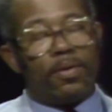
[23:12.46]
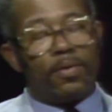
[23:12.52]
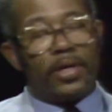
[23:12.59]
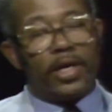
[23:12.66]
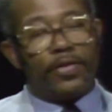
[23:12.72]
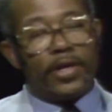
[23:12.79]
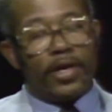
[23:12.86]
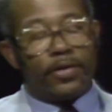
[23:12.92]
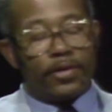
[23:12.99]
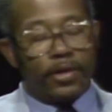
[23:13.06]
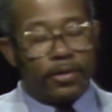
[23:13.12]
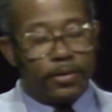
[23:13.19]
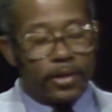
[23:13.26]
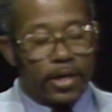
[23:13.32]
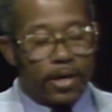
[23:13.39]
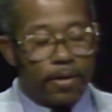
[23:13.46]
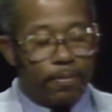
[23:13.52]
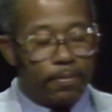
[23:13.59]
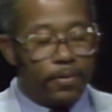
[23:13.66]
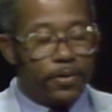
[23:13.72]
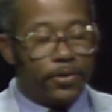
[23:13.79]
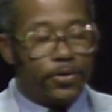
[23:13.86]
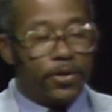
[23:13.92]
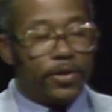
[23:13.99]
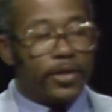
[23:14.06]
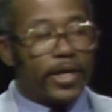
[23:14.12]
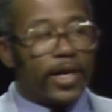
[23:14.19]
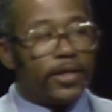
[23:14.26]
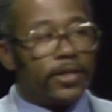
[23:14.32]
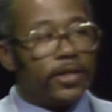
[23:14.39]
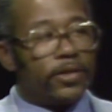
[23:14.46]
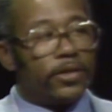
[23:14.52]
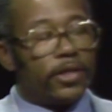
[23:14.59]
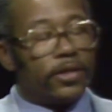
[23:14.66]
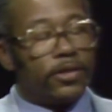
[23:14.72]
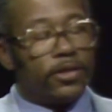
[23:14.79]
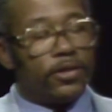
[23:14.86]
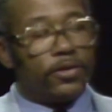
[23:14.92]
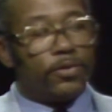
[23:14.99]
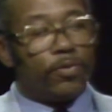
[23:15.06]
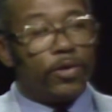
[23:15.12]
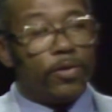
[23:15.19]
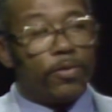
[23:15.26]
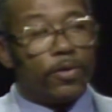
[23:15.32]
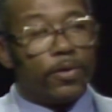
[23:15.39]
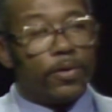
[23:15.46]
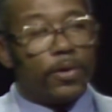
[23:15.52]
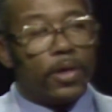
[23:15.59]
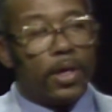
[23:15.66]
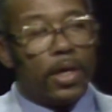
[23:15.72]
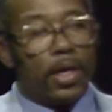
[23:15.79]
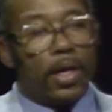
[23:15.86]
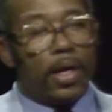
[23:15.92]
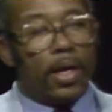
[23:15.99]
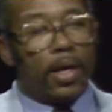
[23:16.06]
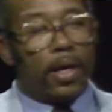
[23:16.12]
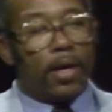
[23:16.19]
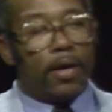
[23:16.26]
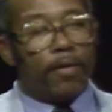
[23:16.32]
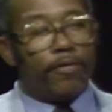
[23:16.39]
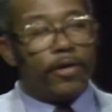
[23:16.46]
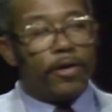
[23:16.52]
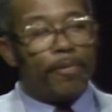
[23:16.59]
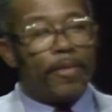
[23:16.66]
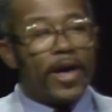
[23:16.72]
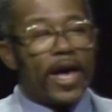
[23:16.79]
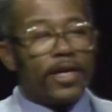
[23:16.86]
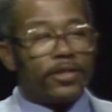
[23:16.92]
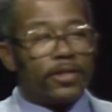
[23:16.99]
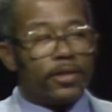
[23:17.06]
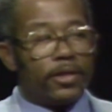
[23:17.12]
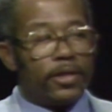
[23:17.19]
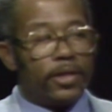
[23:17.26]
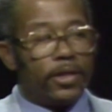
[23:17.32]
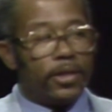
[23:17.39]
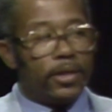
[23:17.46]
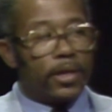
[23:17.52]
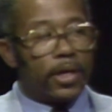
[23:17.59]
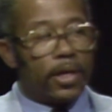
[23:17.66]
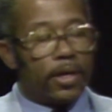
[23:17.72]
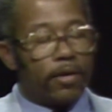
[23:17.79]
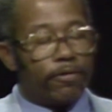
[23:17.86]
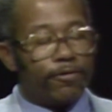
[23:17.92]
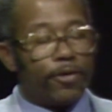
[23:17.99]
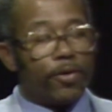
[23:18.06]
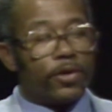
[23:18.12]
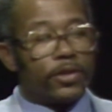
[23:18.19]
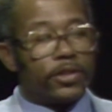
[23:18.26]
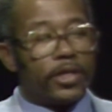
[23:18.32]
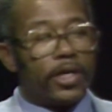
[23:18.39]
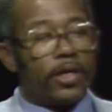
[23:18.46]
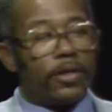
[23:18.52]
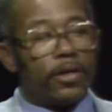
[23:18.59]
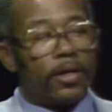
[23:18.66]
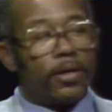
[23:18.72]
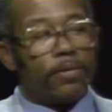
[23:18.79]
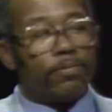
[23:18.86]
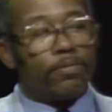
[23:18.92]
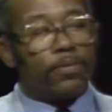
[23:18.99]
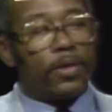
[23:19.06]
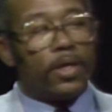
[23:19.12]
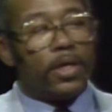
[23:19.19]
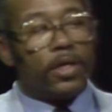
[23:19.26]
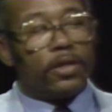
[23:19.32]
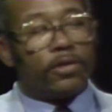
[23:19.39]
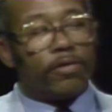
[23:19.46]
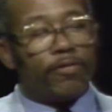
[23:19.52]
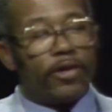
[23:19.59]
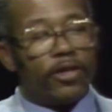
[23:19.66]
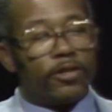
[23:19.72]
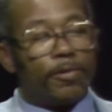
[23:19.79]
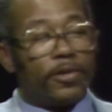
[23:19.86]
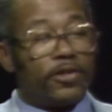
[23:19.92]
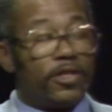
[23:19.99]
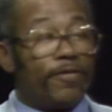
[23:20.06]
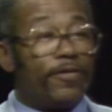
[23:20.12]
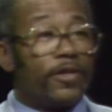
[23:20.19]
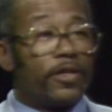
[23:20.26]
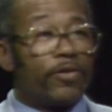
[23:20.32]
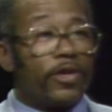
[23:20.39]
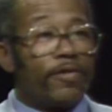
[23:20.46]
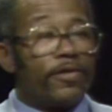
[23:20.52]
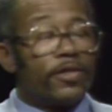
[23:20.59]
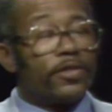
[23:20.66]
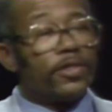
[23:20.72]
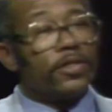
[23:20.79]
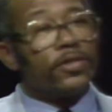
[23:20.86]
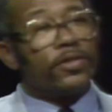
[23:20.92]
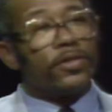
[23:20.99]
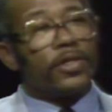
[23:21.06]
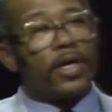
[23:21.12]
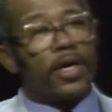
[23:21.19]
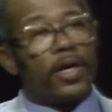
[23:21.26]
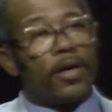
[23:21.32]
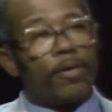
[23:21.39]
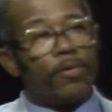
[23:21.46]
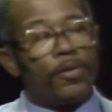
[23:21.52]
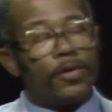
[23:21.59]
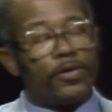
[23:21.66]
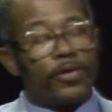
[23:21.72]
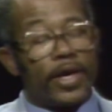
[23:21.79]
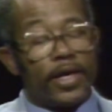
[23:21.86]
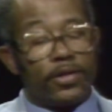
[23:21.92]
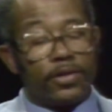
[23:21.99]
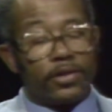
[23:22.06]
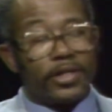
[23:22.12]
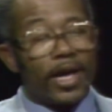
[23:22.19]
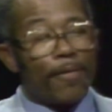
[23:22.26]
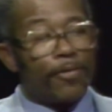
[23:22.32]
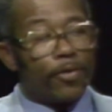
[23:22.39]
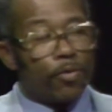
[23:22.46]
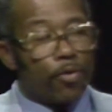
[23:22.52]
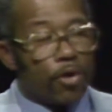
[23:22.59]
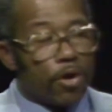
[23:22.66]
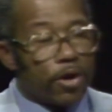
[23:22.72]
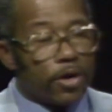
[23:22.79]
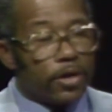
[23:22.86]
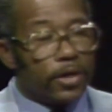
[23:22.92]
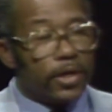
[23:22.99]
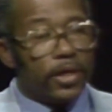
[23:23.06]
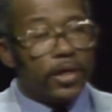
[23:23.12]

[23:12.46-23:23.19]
Well, I think that during the 1960s, we were very passionately focused in on some very specific grievances. We were trying to stop the war